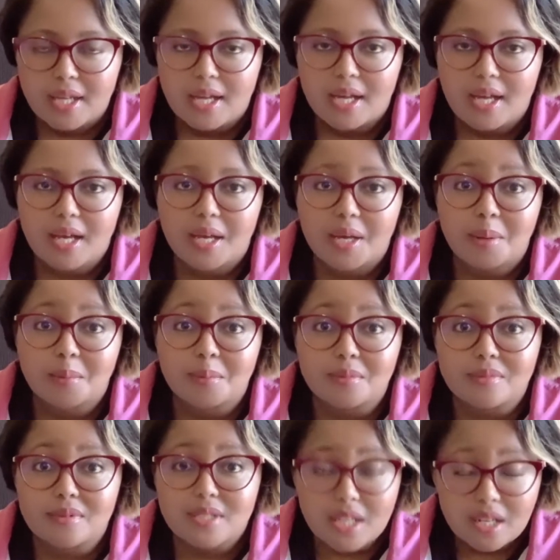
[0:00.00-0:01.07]

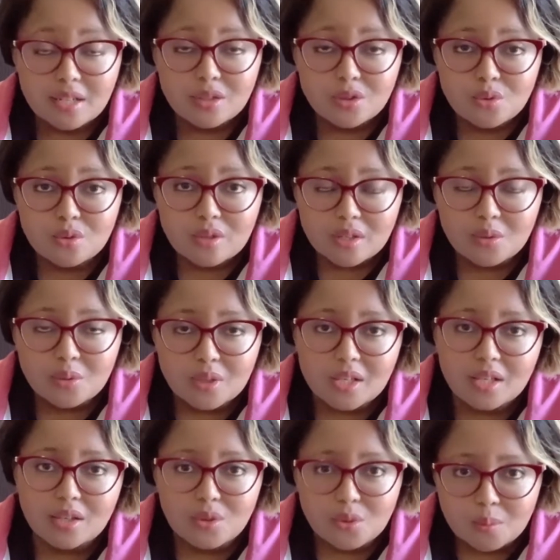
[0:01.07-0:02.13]
um, telling you that
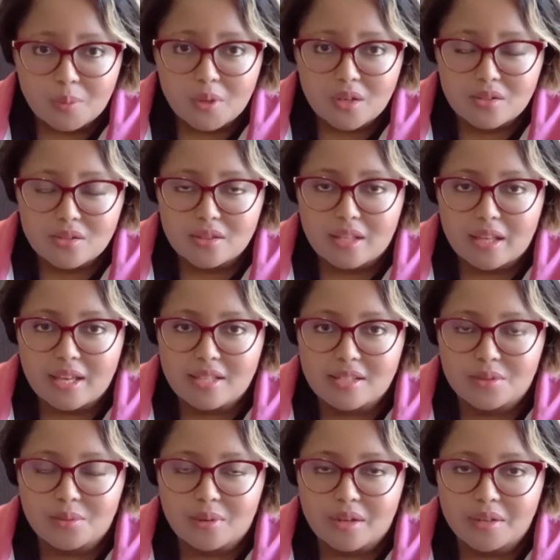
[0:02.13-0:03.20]
okay your parcel has
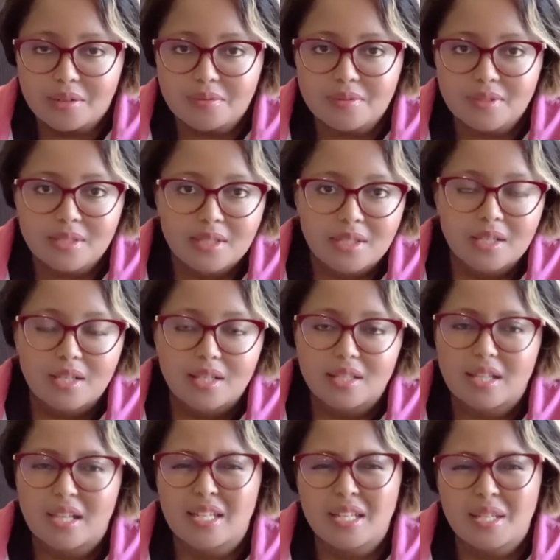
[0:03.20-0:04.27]
arrived
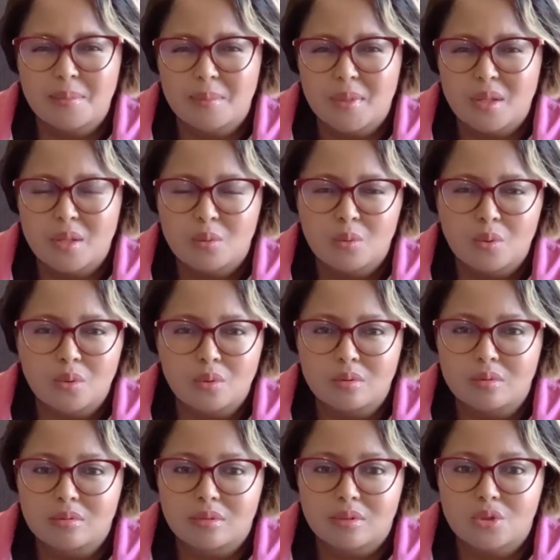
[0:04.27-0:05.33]
that email
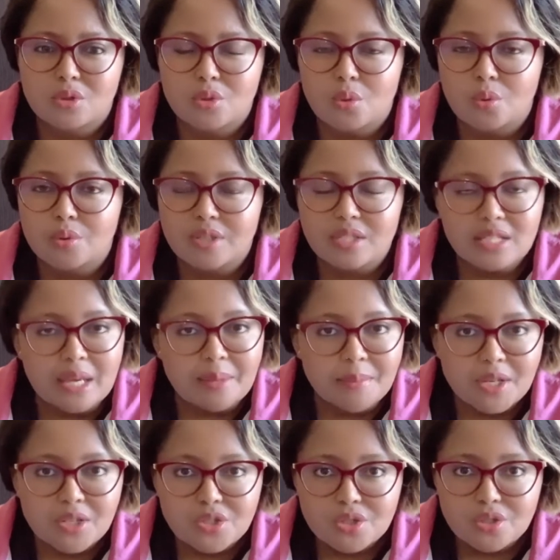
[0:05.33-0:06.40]
will show the
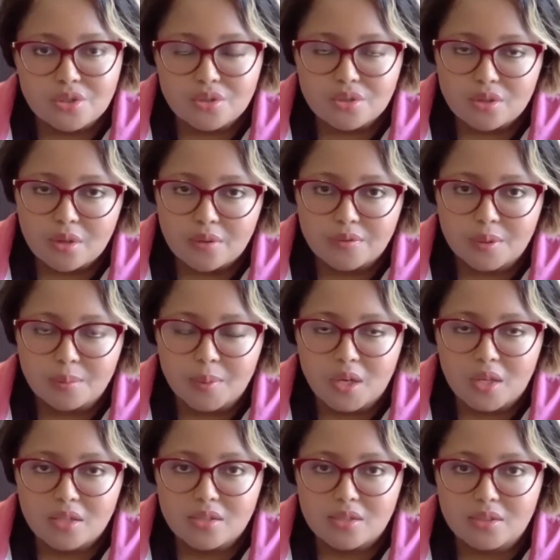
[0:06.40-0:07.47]
dimensions of the
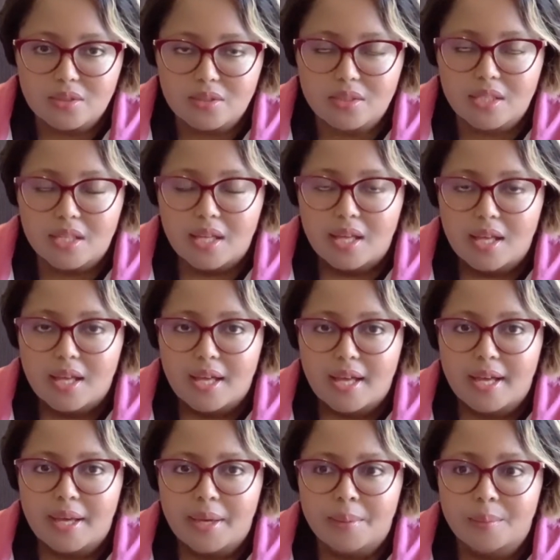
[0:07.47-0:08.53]
parcel
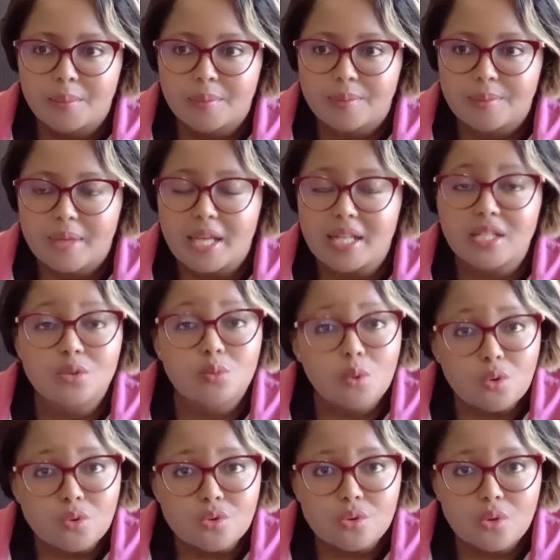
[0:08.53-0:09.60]
um, and it will
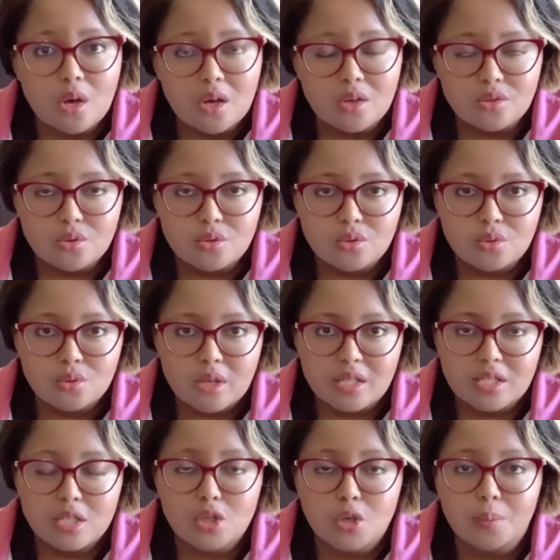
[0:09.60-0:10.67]
also ask you to
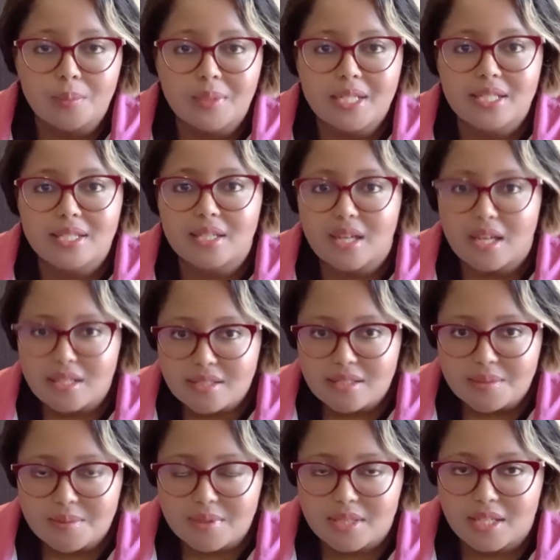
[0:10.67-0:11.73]
actually complete a
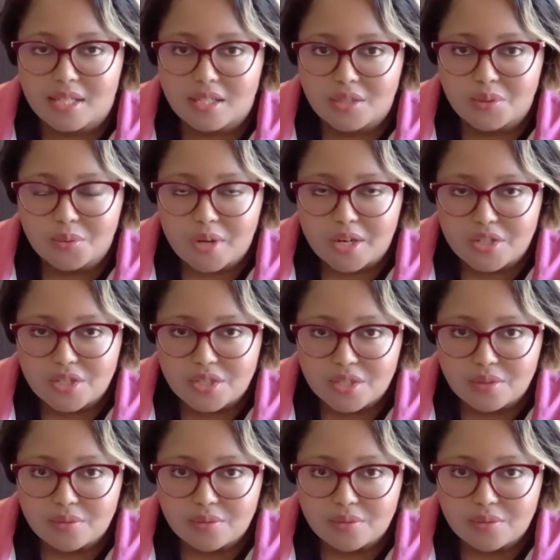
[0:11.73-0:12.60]
customs declaration